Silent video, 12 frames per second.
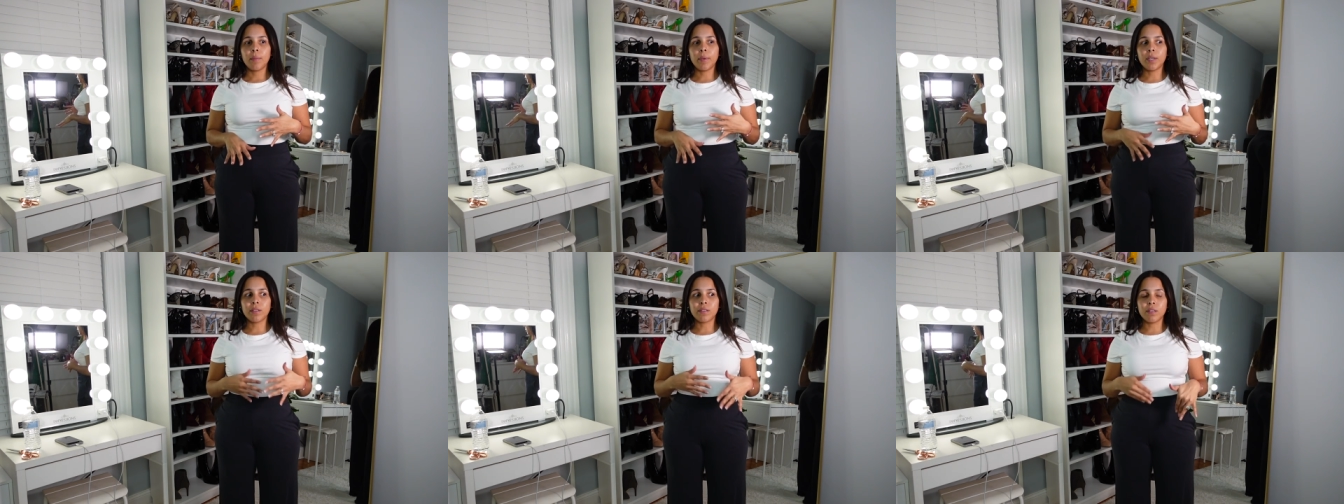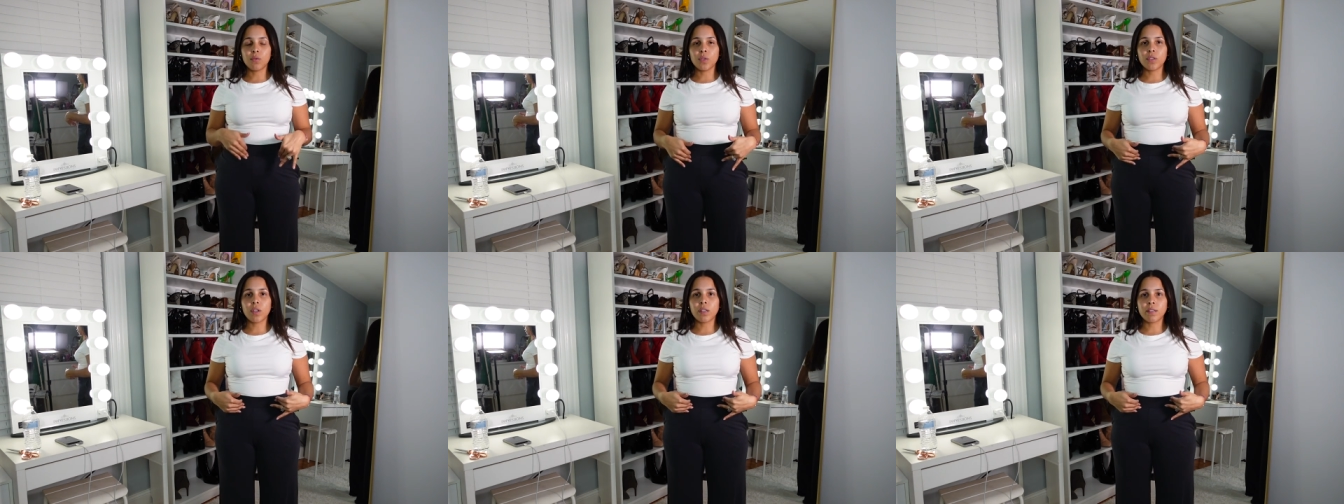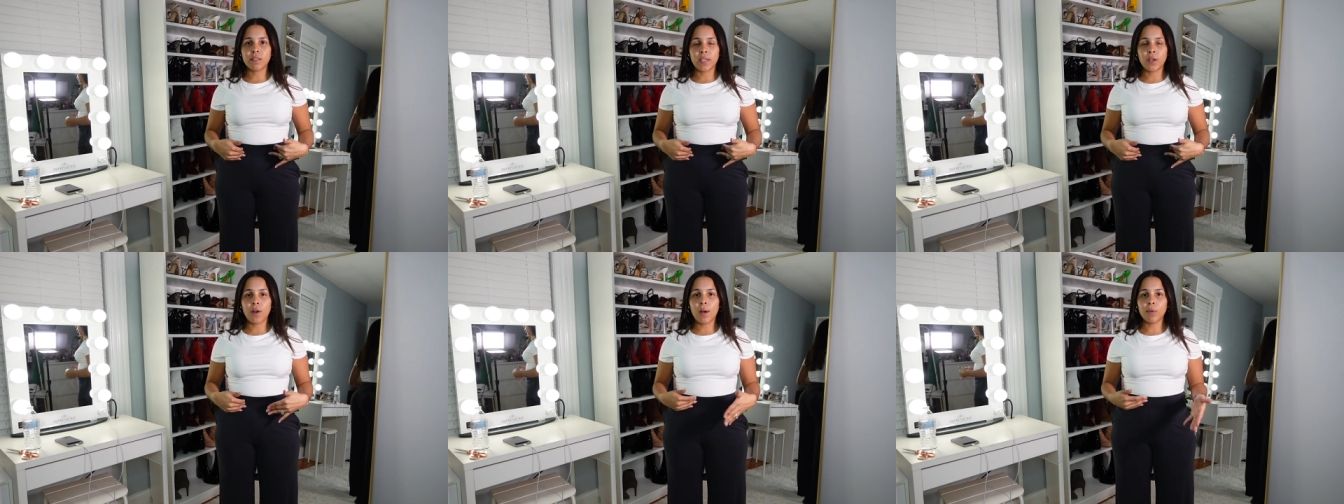because this was on
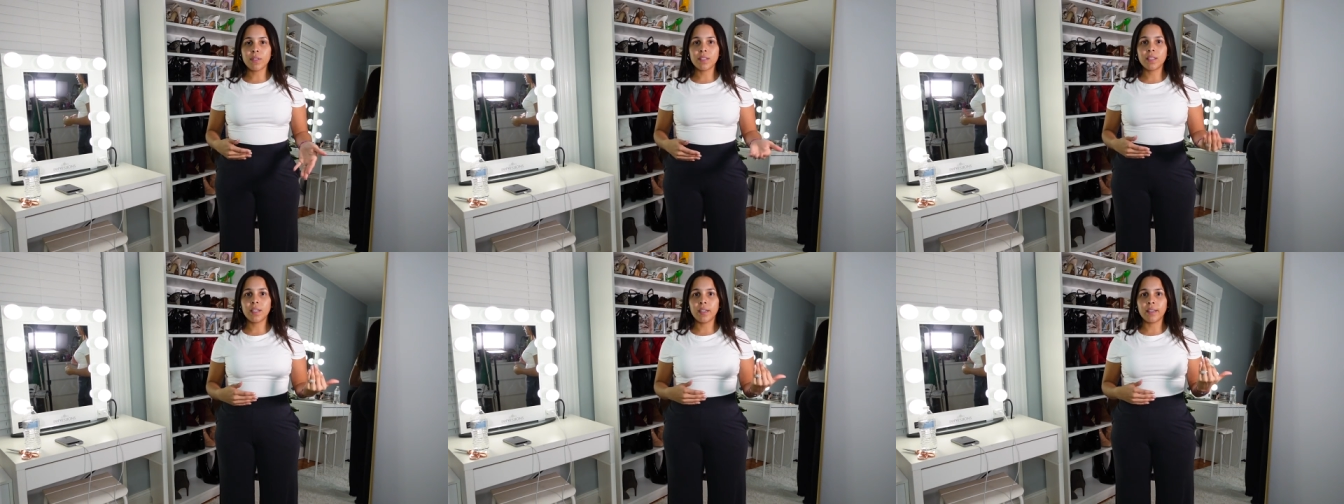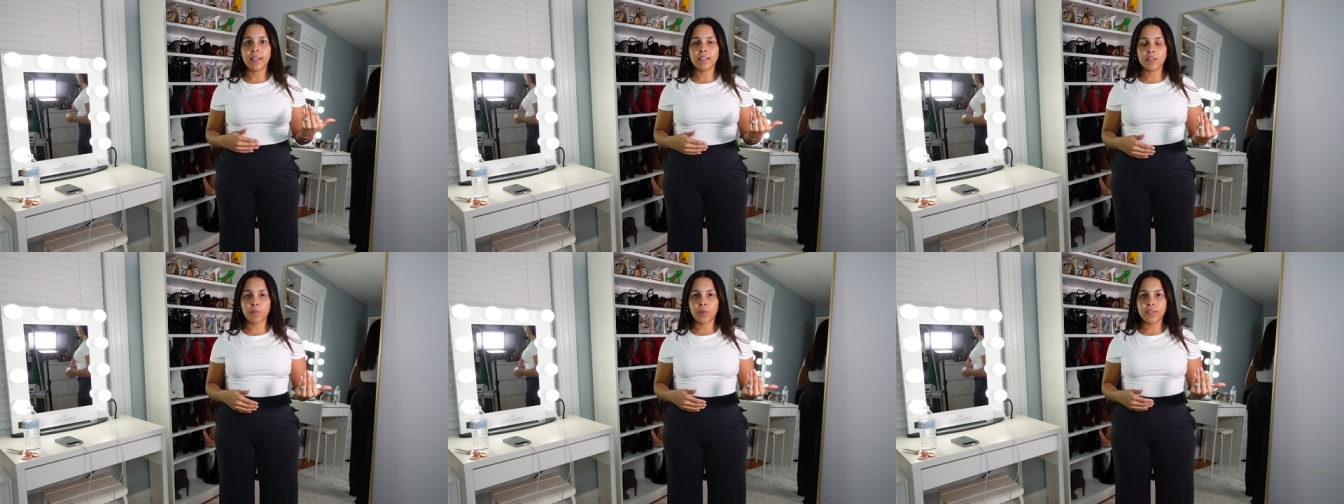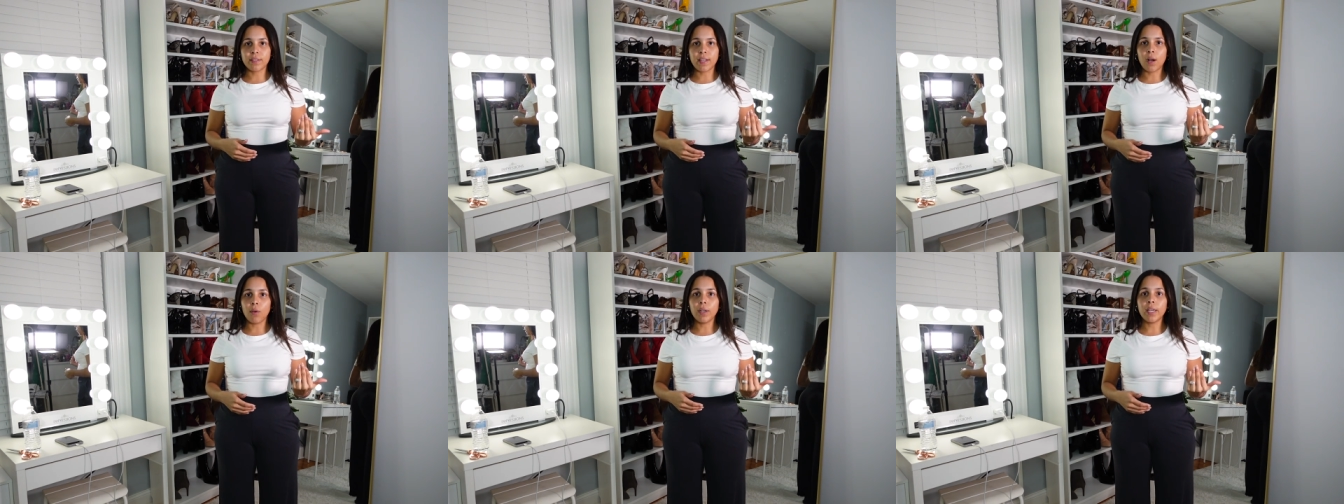sale. I was in the express
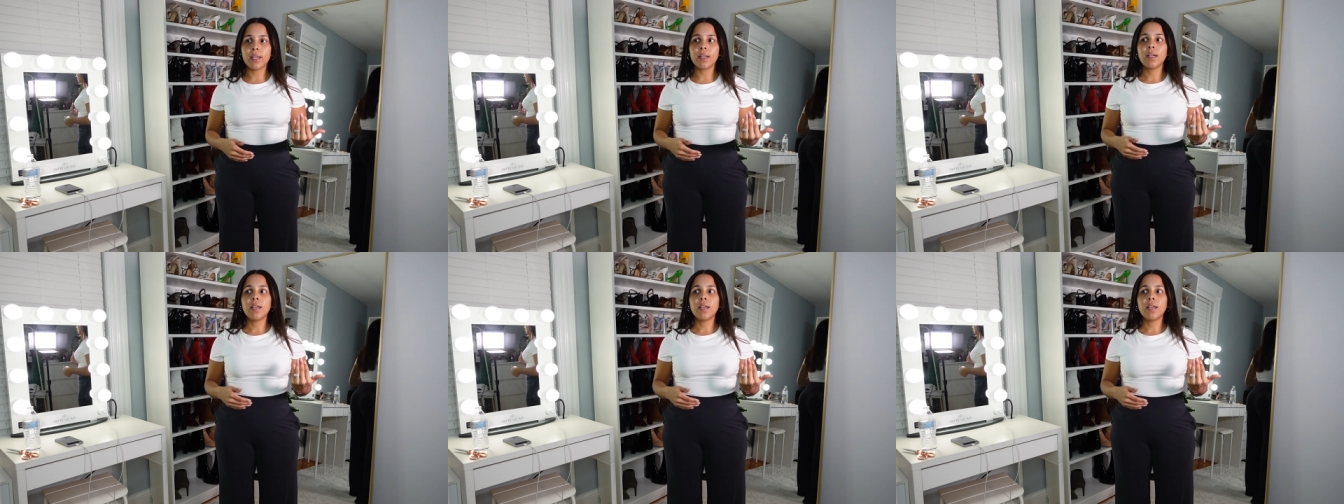outlet